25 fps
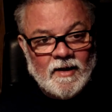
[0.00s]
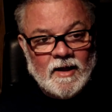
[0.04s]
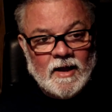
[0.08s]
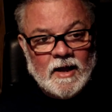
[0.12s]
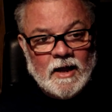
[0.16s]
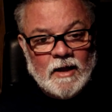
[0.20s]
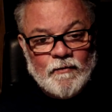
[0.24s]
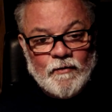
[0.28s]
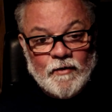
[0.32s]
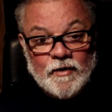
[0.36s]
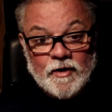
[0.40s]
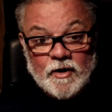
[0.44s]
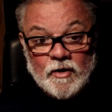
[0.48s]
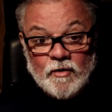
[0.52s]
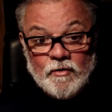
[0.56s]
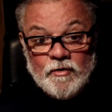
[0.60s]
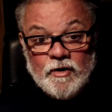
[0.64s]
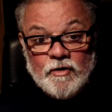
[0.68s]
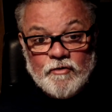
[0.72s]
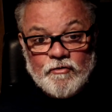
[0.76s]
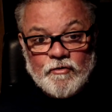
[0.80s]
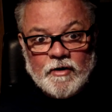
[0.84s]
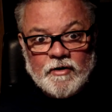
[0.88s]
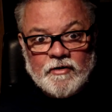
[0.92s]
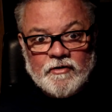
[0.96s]
If he'd only
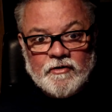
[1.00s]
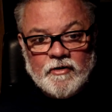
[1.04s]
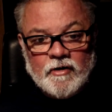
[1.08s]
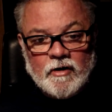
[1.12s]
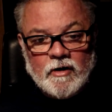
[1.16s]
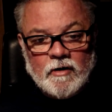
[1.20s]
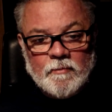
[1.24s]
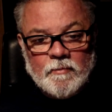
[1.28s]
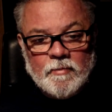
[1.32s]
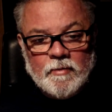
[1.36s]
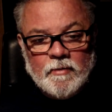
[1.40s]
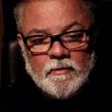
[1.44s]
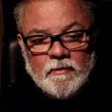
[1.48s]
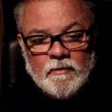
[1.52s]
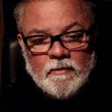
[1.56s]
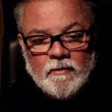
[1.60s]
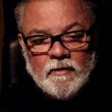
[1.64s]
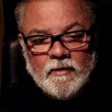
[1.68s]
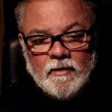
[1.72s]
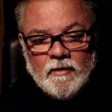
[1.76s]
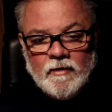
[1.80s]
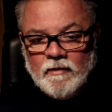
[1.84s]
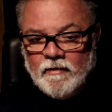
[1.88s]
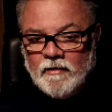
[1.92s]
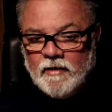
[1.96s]
dressed up,
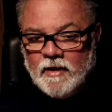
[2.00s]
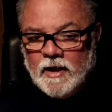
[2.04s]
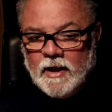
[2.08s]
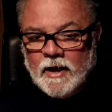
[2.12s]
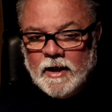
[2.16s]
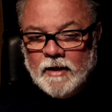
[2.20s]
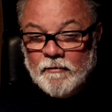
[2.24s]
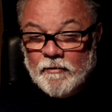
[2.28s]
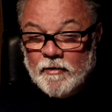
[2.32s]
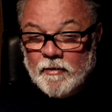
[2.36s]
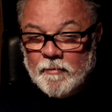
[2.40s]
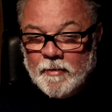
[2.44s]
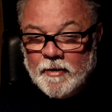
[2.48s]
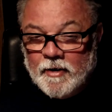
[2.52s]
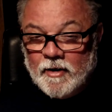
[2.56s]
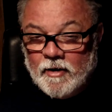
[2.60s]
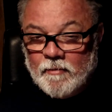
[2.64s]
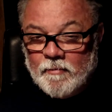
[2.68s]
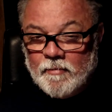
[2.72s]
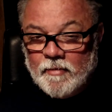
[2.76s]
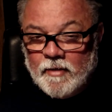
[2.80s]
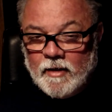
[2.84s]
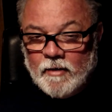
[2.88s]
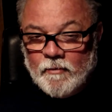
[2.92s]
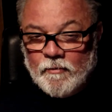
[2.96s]
he would have been
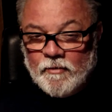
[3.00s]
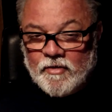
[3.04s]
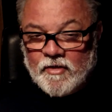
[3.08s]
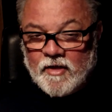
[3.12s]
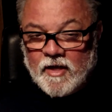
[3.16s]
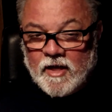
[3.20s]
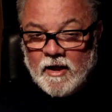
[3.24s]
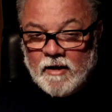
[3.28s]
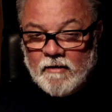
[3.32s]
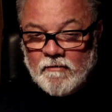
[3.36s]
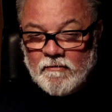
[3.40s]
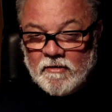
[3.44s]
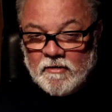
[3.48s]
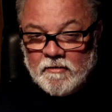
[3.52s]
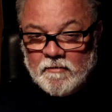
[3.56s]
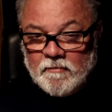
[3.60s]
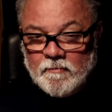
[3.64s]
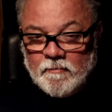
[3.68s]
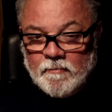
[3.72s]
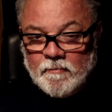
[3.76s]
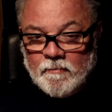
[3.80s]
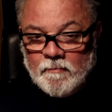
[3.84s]
up there with Kieran.